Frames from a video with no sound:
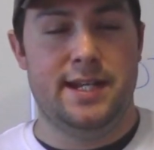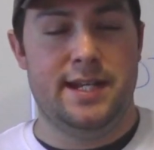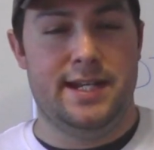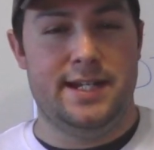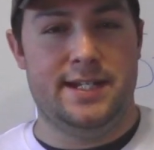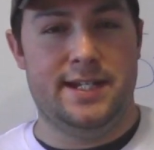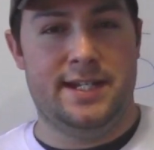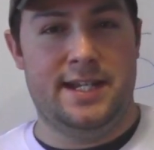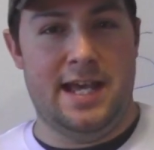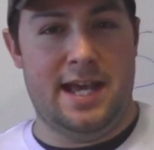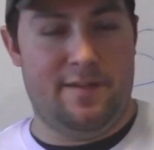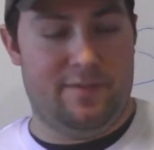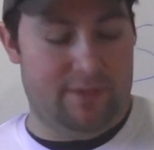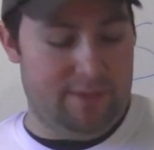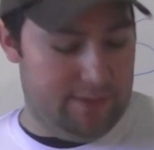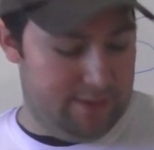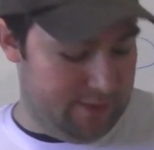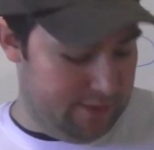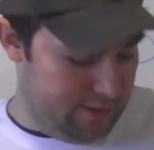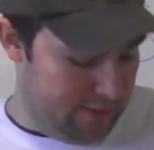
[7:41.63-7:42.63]
He did
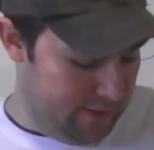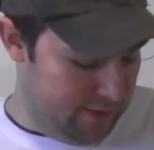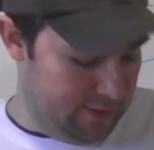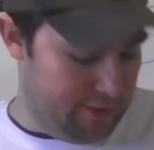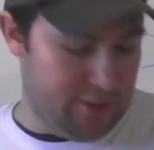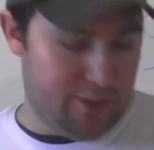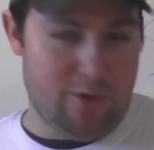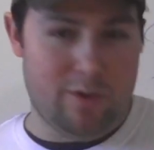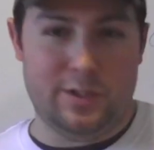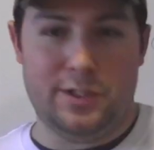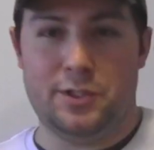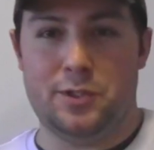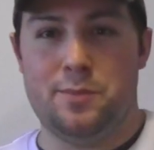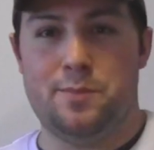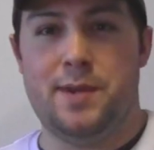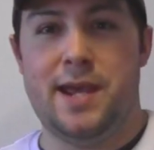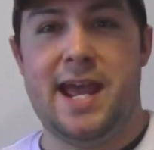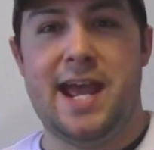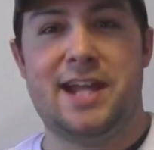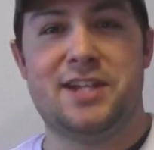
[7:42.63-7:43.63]
have to sew a little
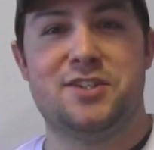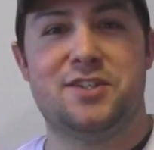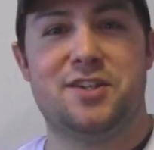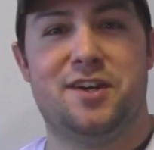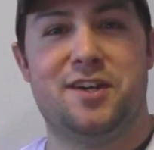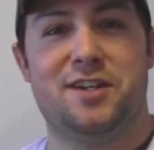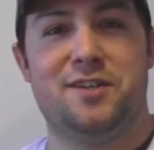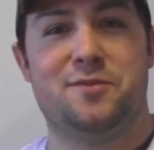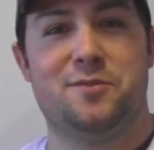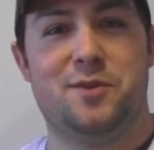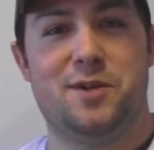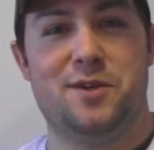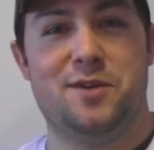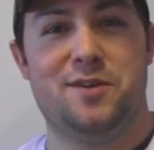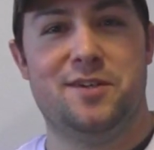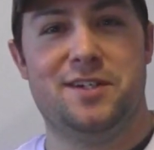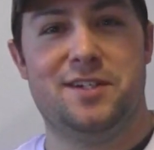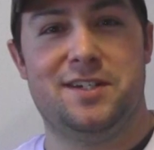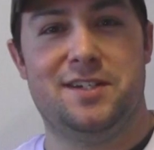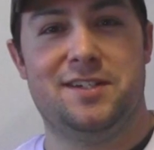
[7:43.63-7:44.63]
patch on it
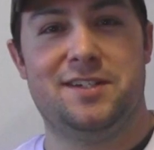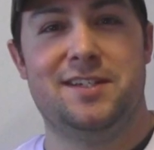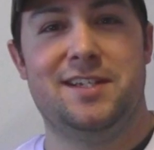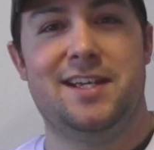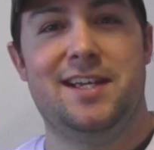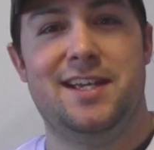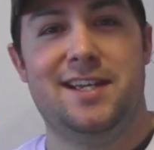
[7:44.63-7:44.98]
where